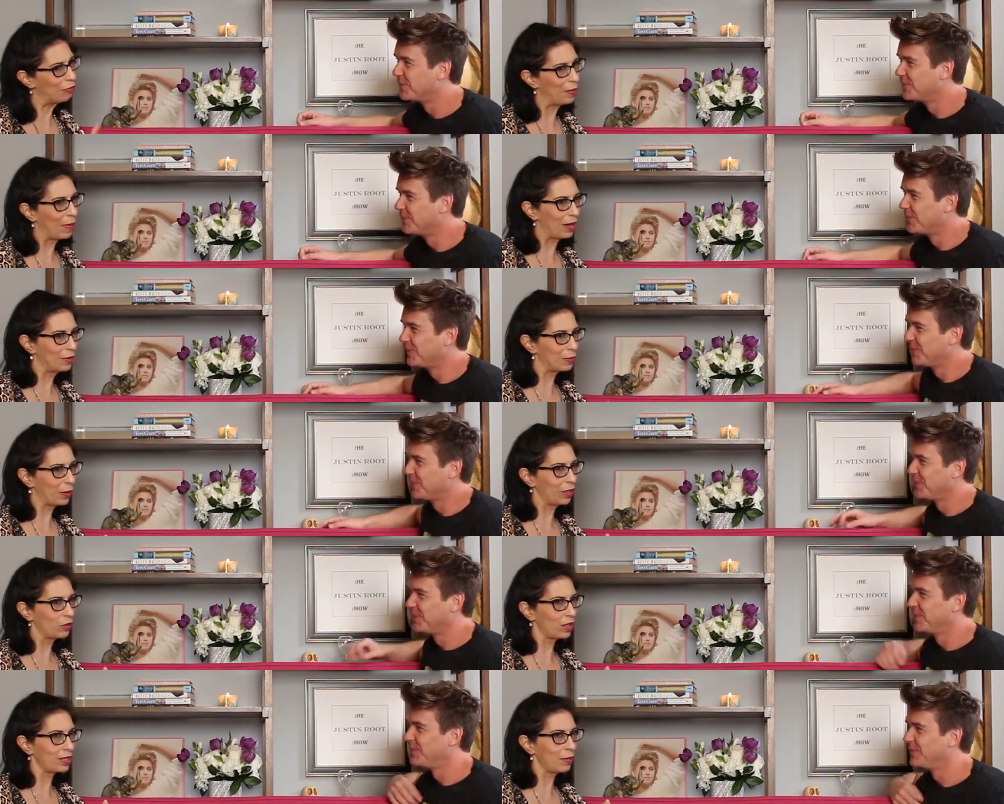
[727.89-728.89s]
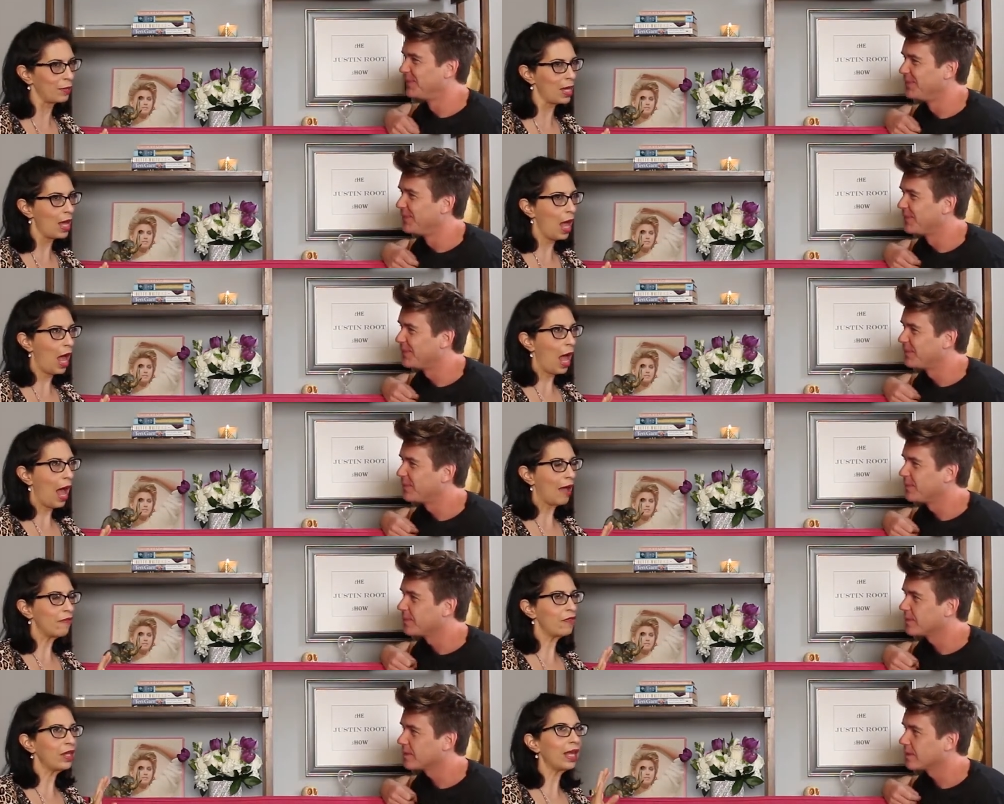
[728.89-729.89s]
Speaker 1: if my mind was playing tricks on me.
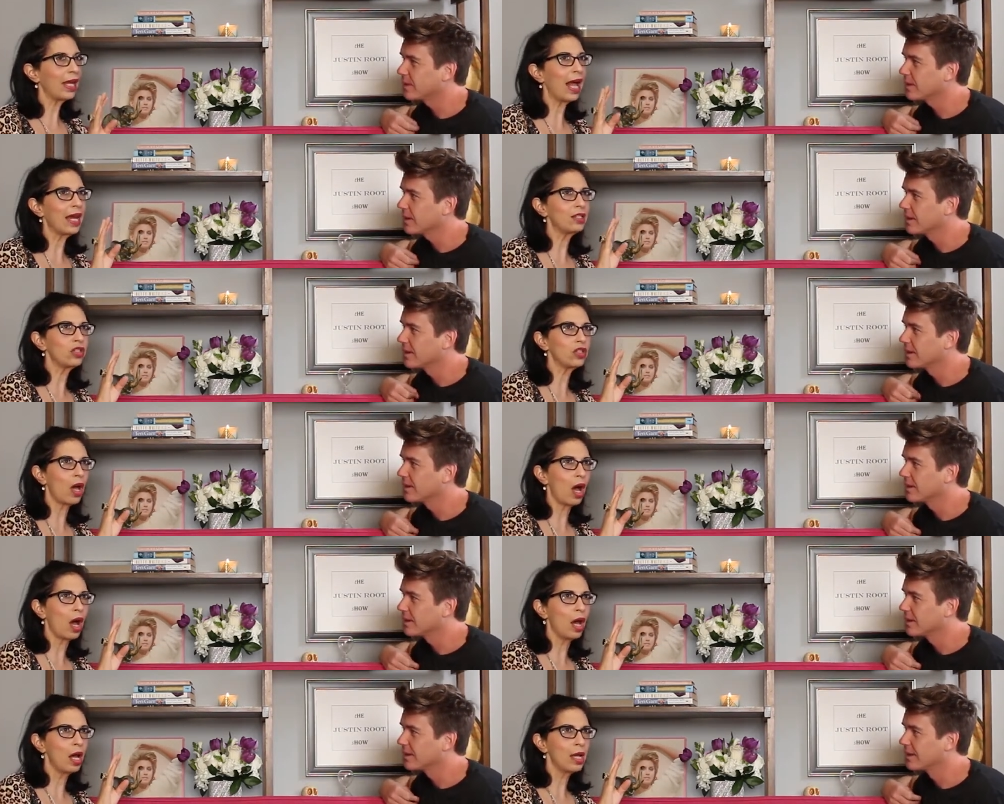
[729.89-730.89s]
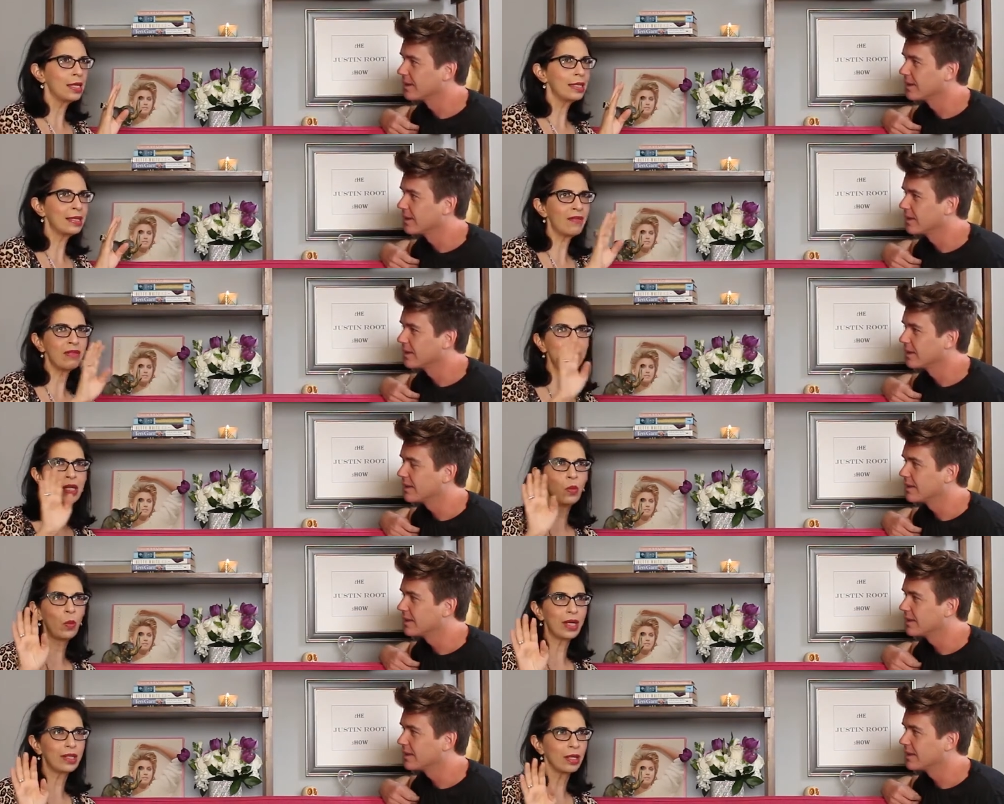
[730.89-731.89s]
I feel like I saw
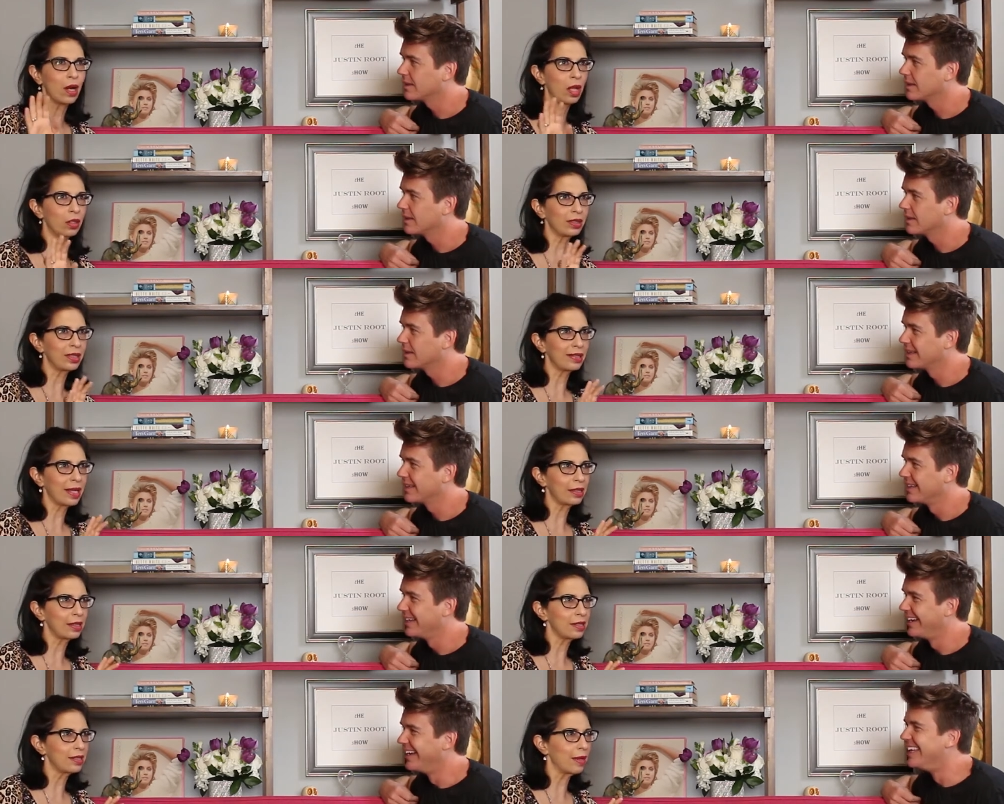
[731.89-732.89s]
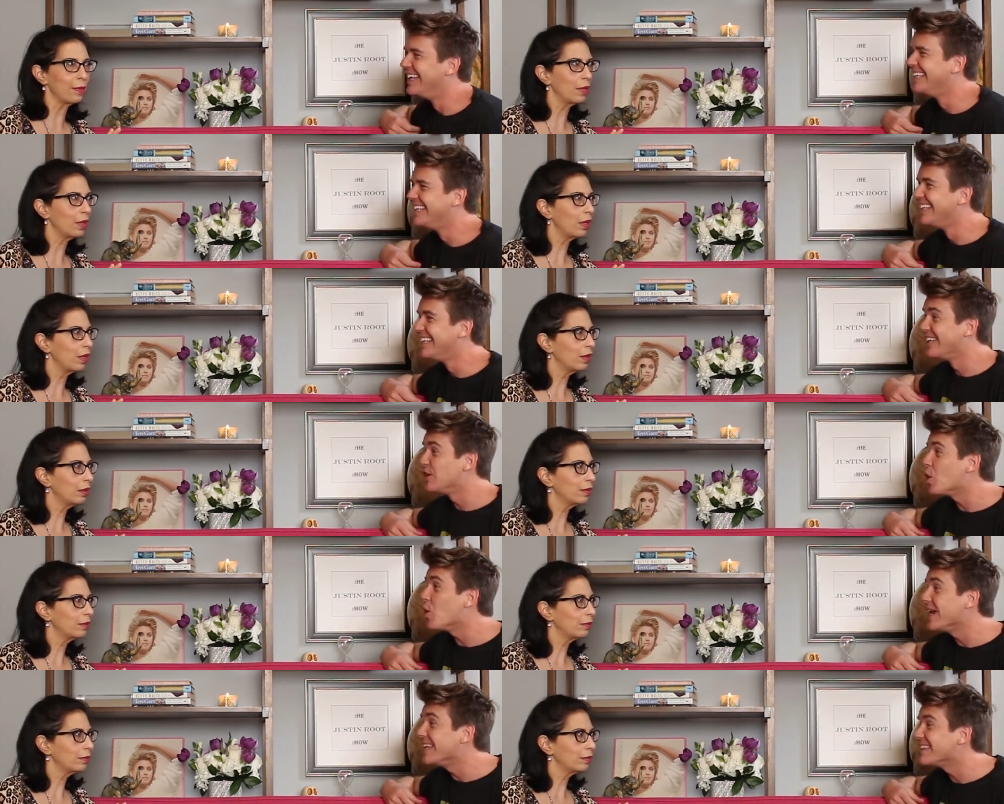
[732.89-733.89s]
17 wigs that all looked exactly the same.
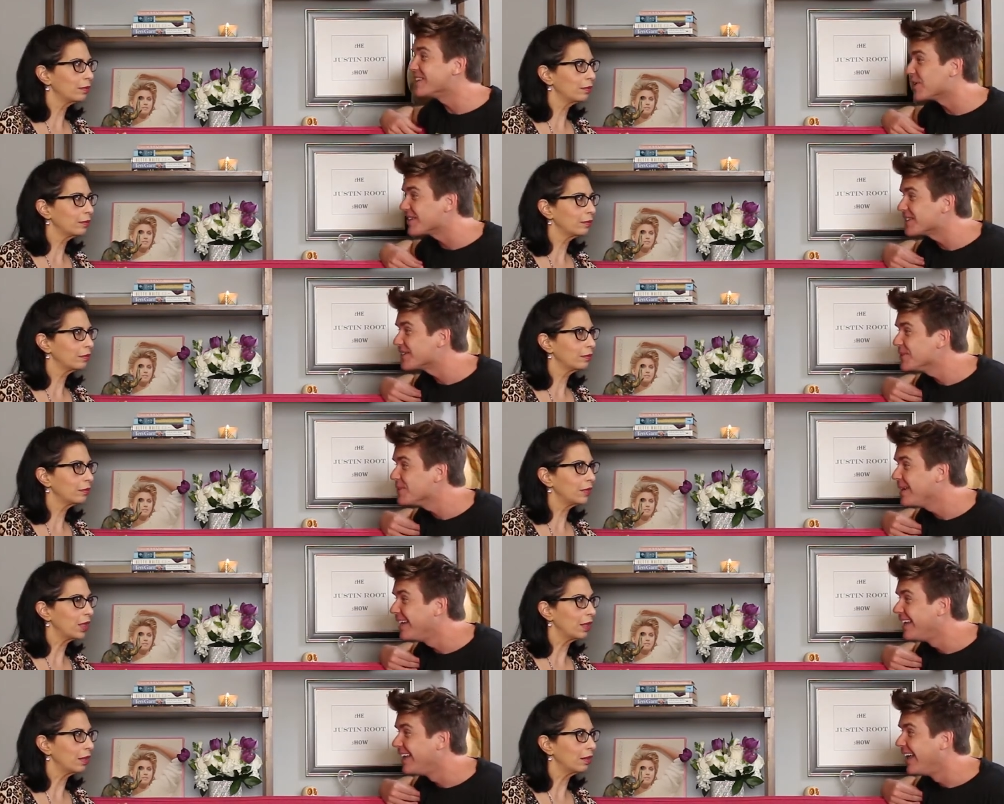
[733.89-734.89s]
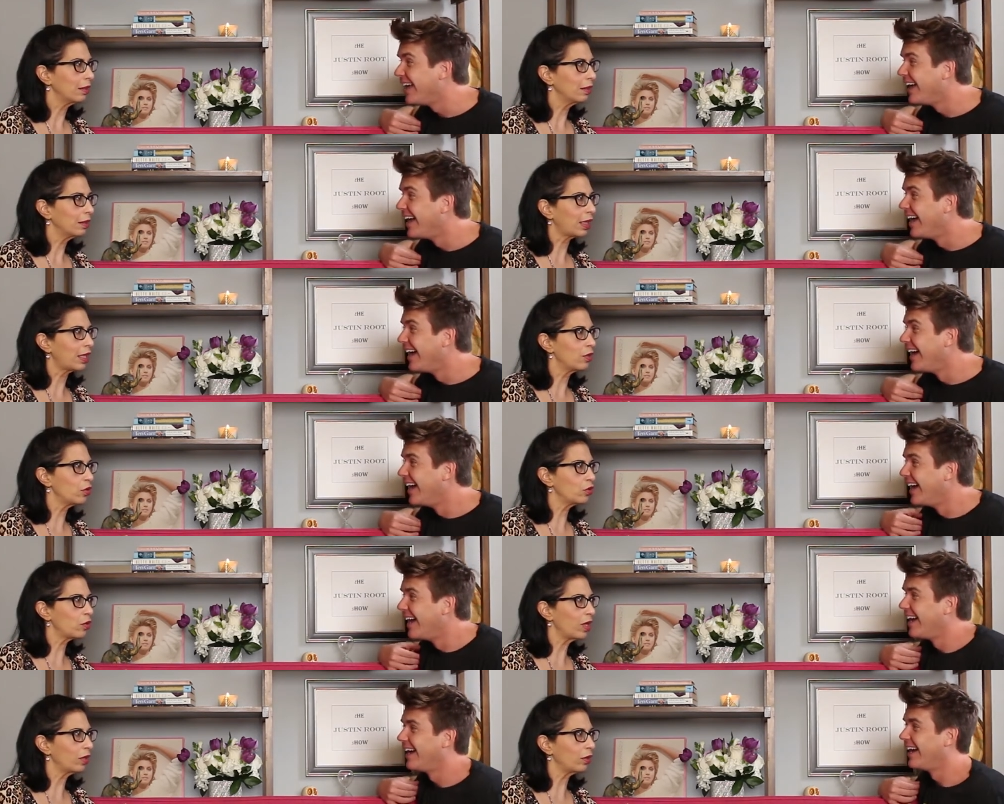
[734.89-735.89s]
Speaker 2: Oh, in the dressing room? Yeah,
Speaker 1: like in her
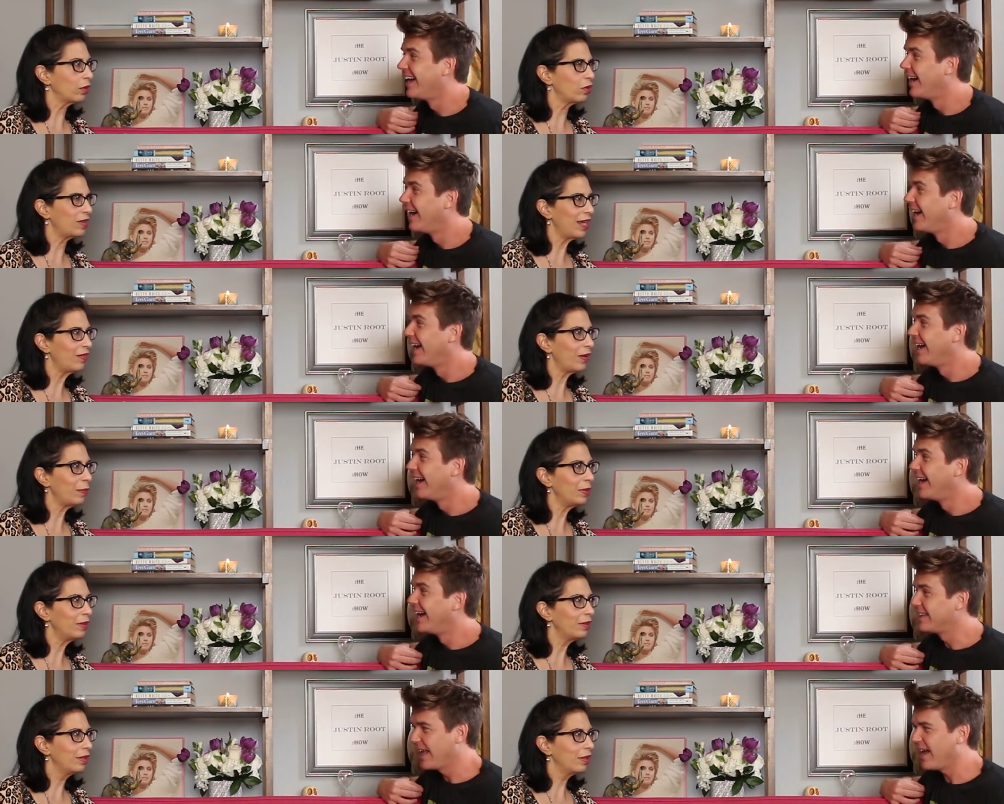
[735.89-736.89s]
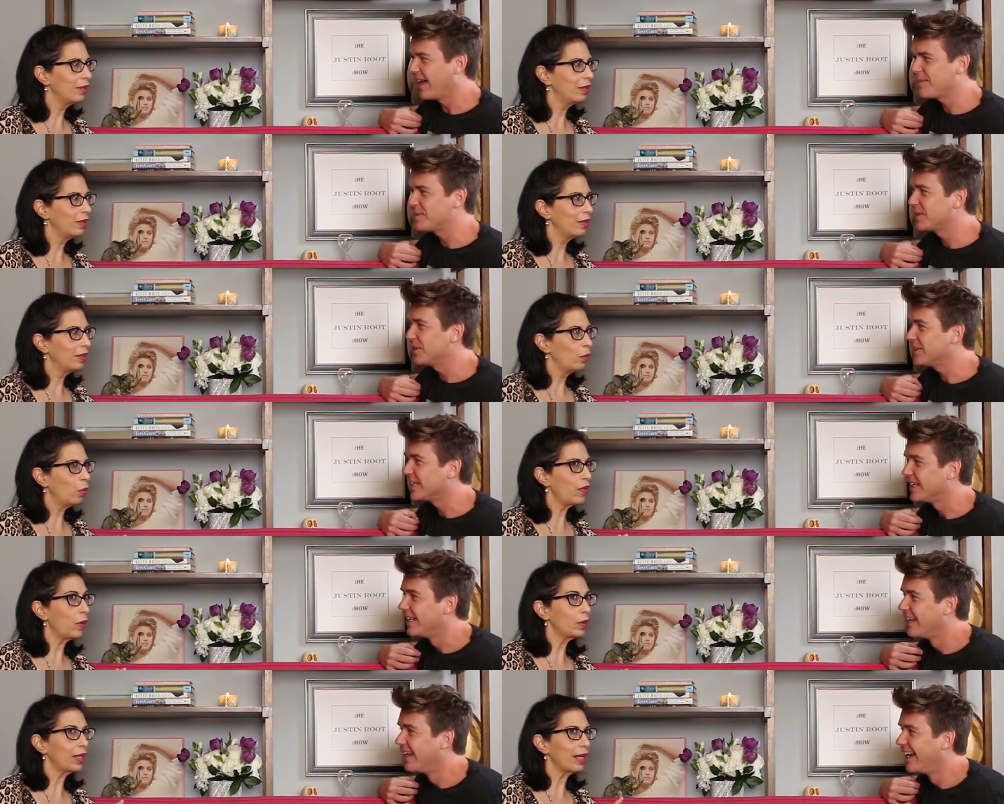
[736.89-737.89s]
trailer. Could that have happened?
Speaker 2: Yeah, absolutely.
Speaker 1: Or
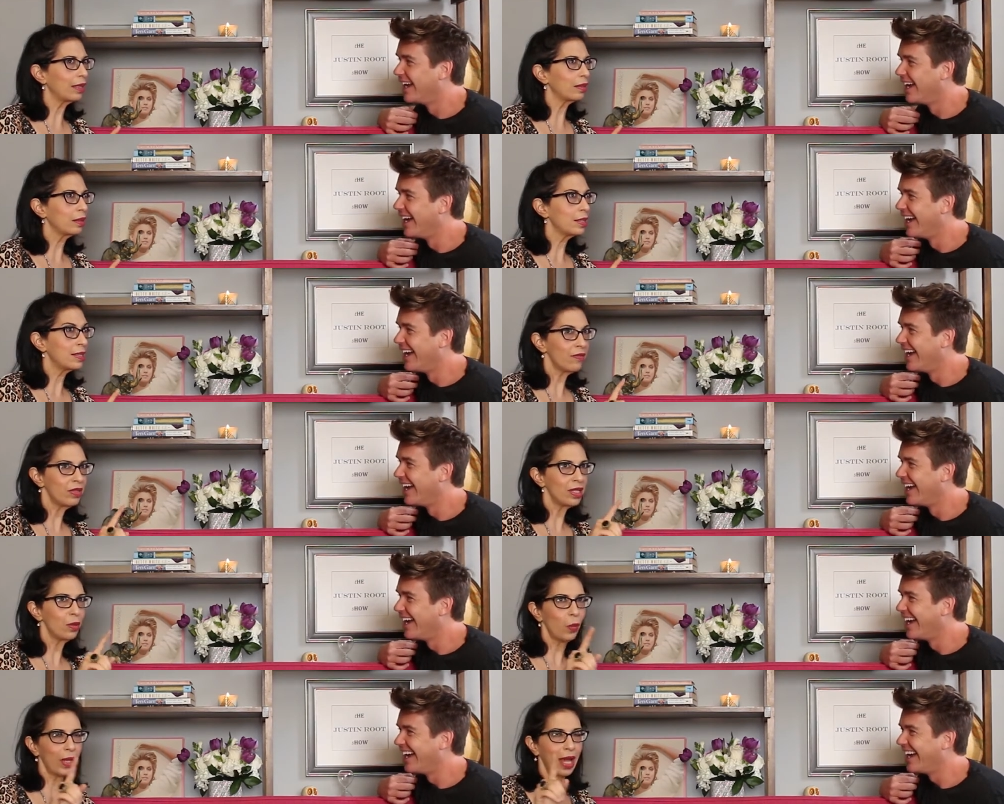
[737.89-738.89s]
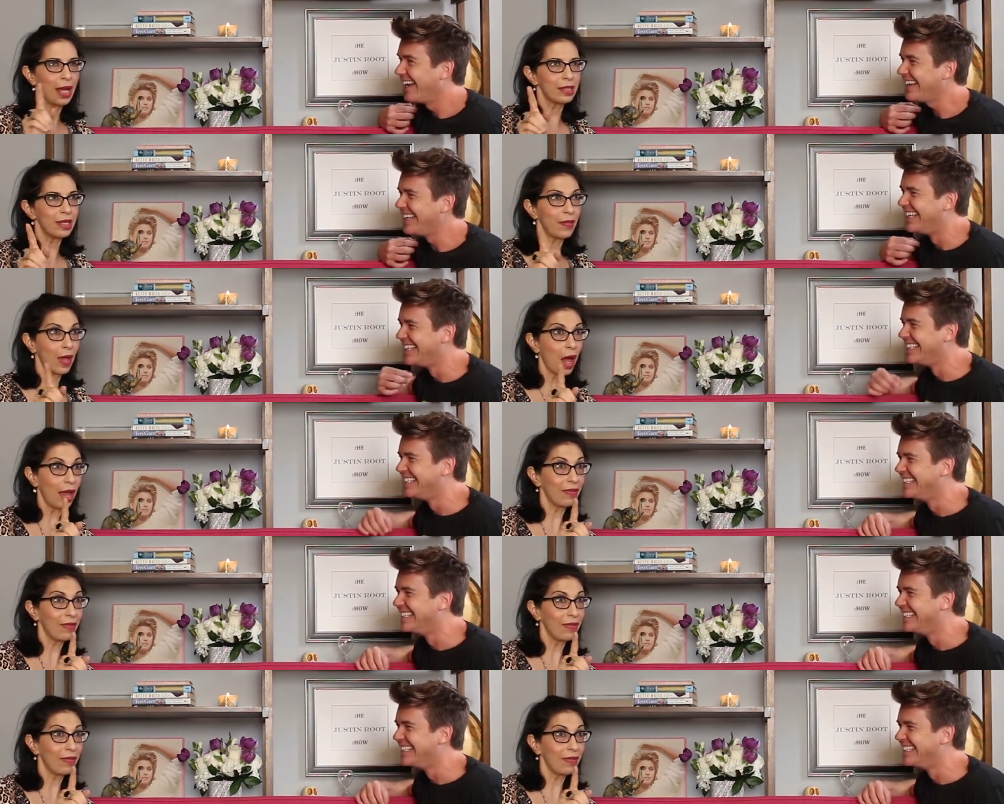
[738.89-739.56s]
they were like 17 wig heads
Speaker 2: and they all